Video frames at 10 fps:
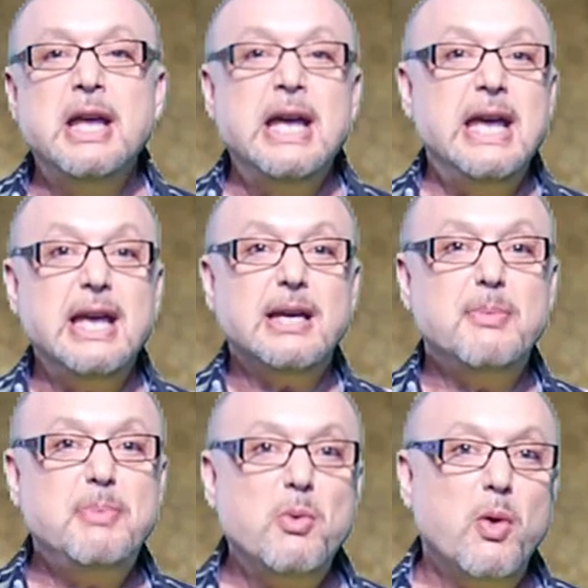He
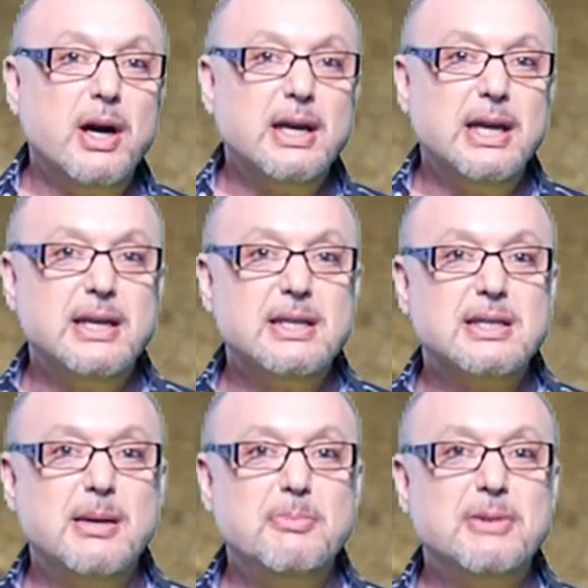can be walking into
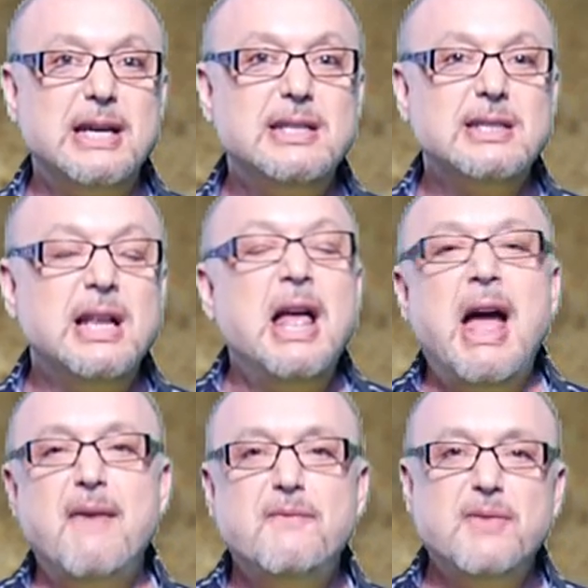some place
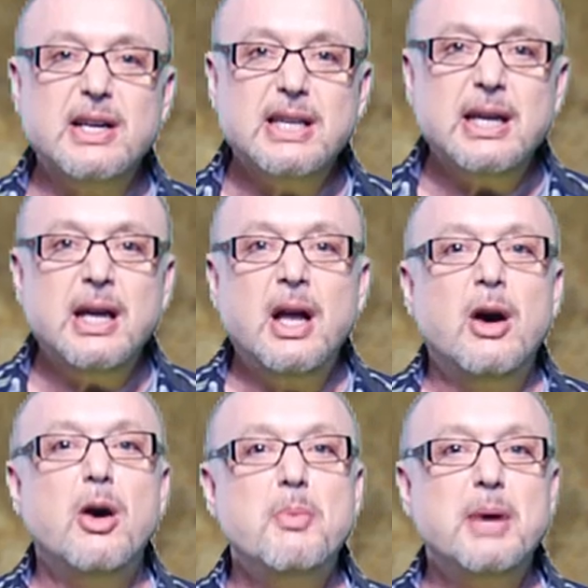and feeling,
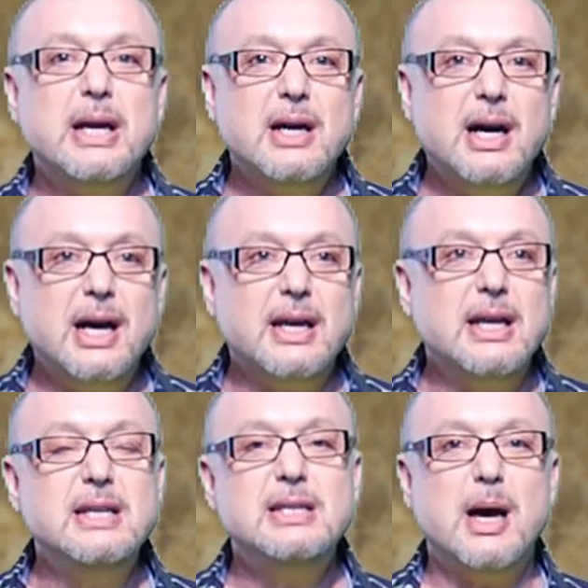oh my God,
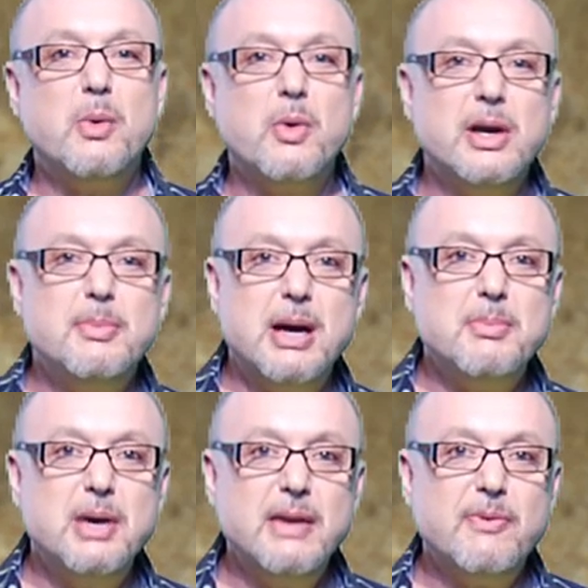he's not worried about
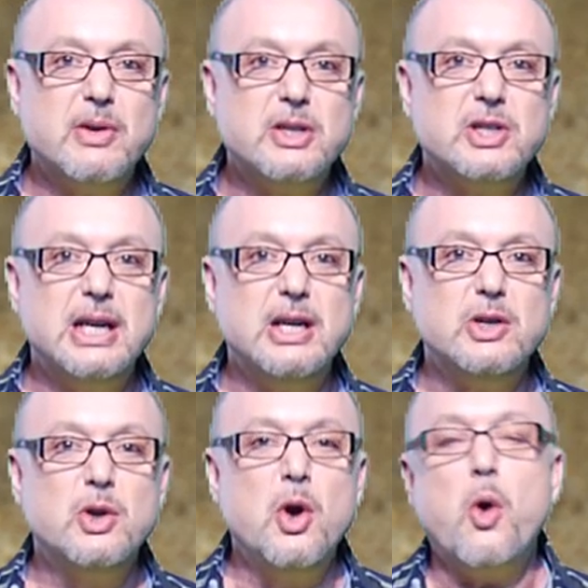money for a
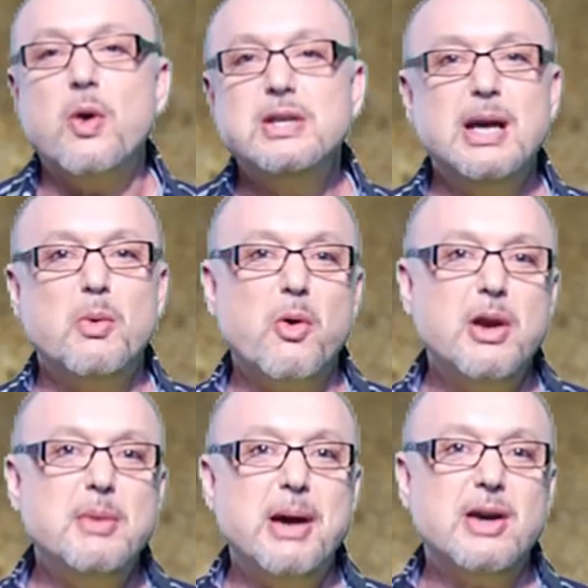change, or he's not
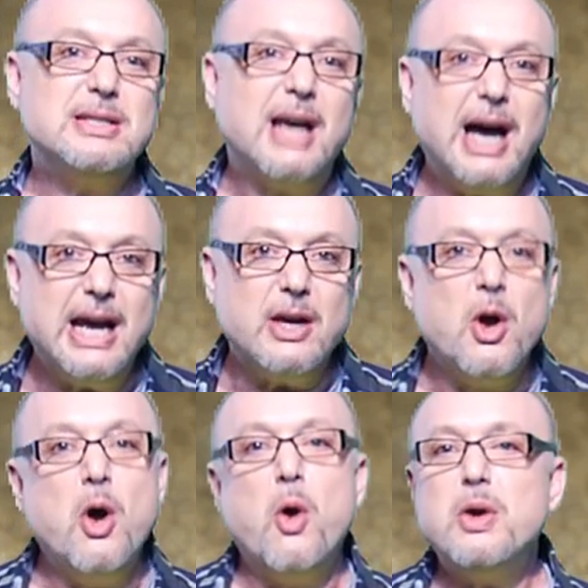worried about his height,
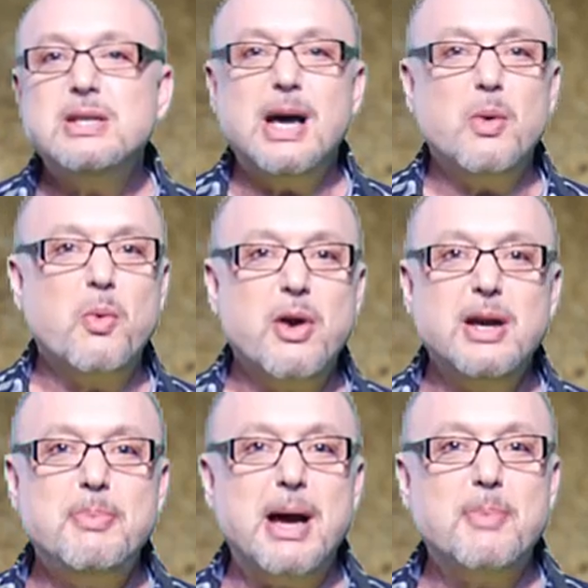or he's not worried
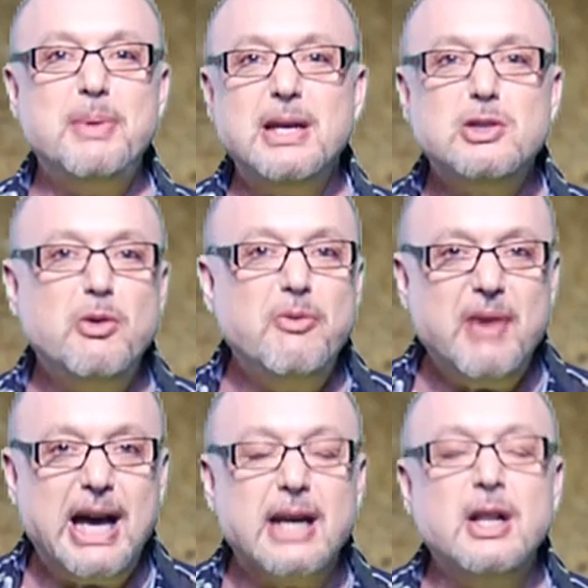about being too
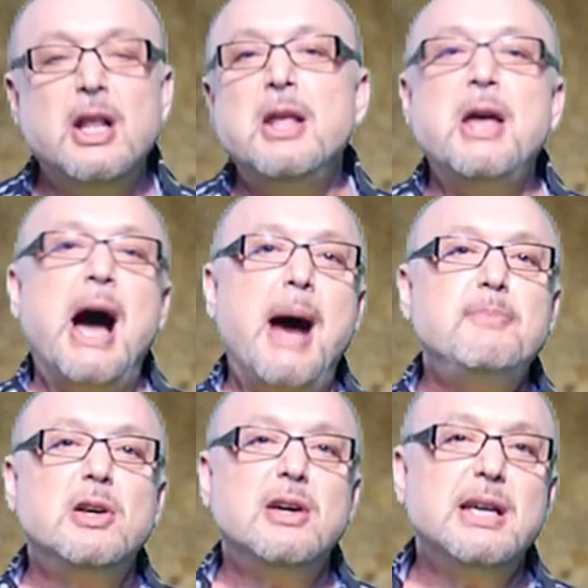fat. I'm
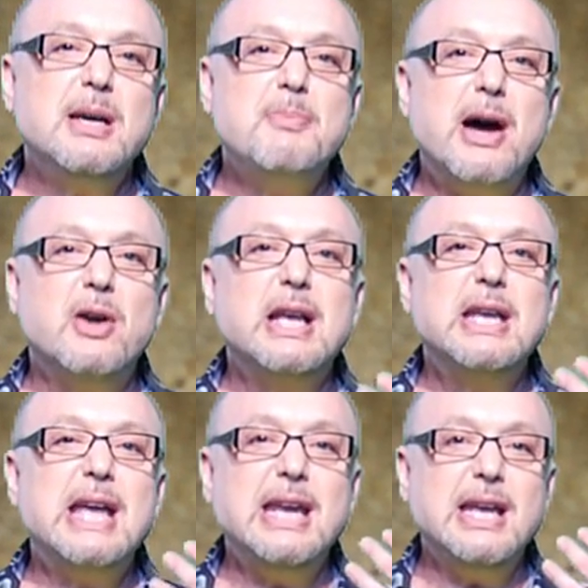talking about
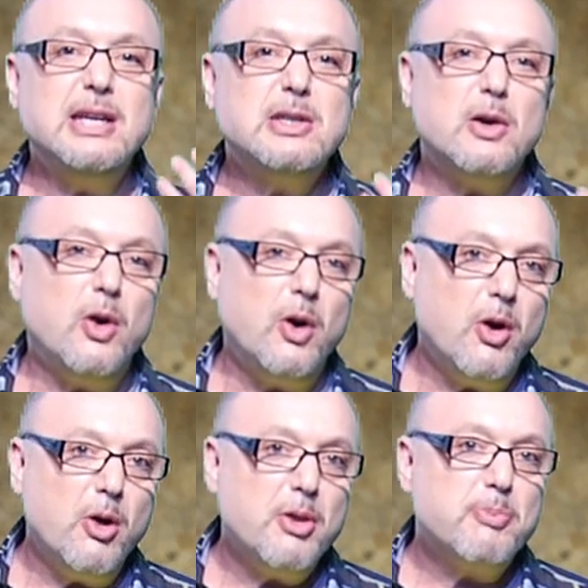getting into
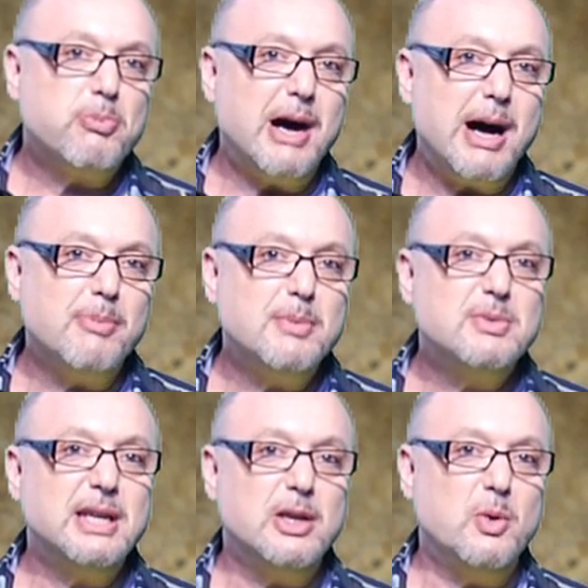all the
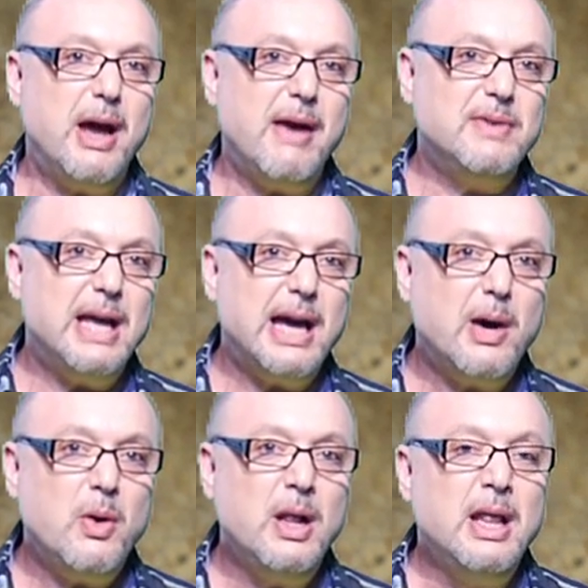problems that you have
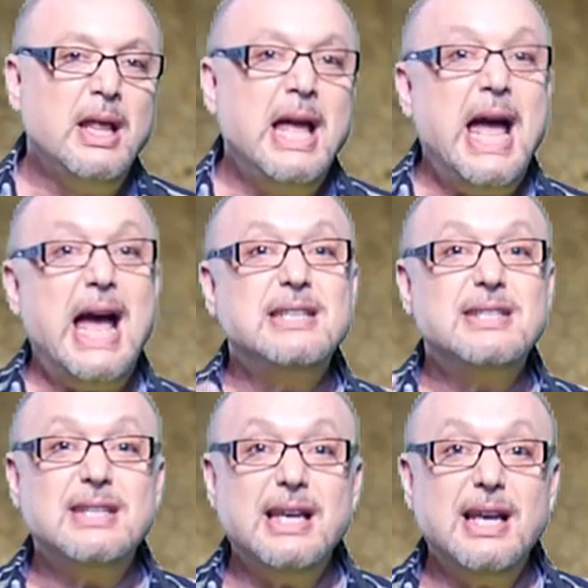now and
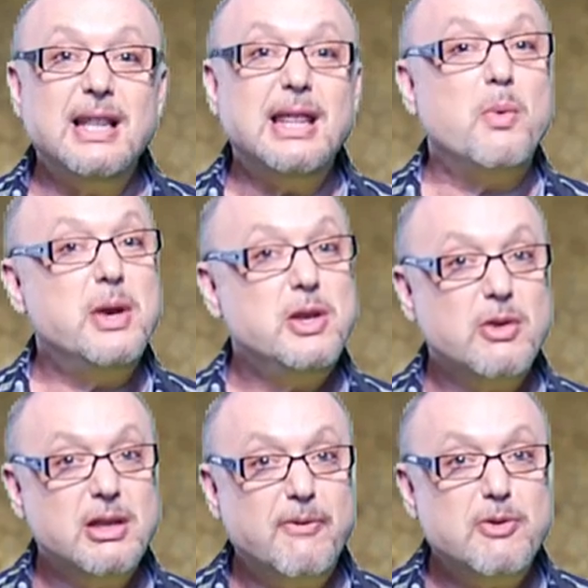seeing that when you're
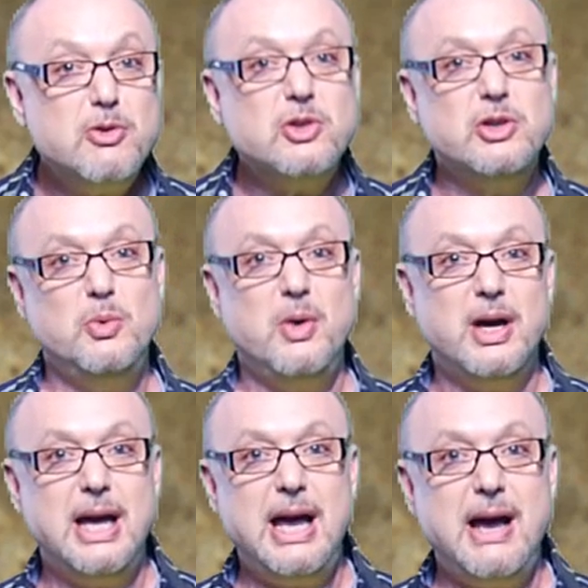in the future you want
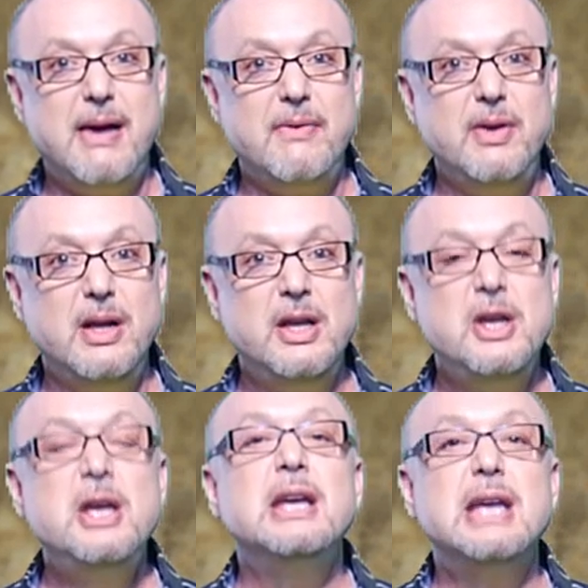to have,
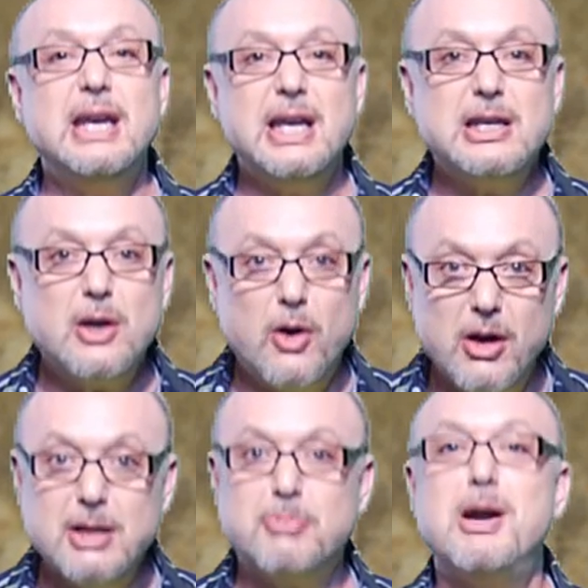getting into
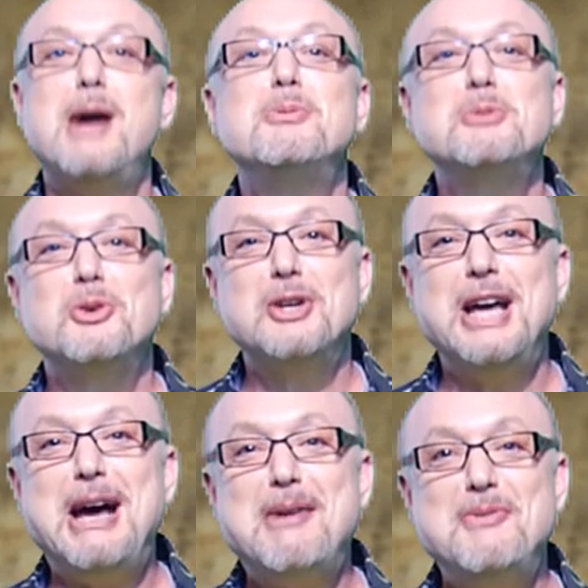all the problems you're going to
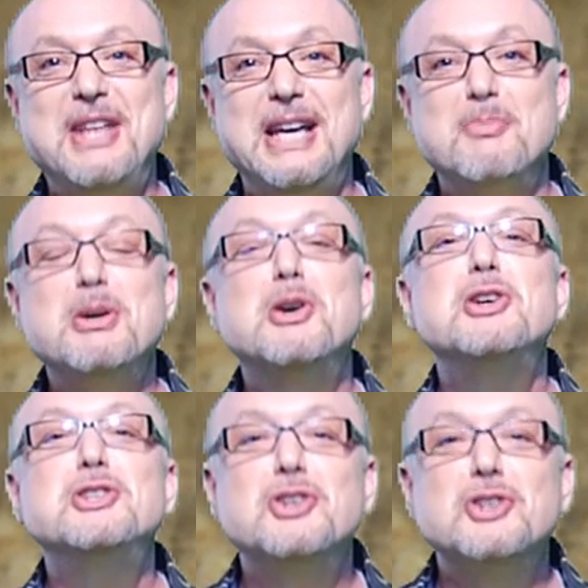have then, because you're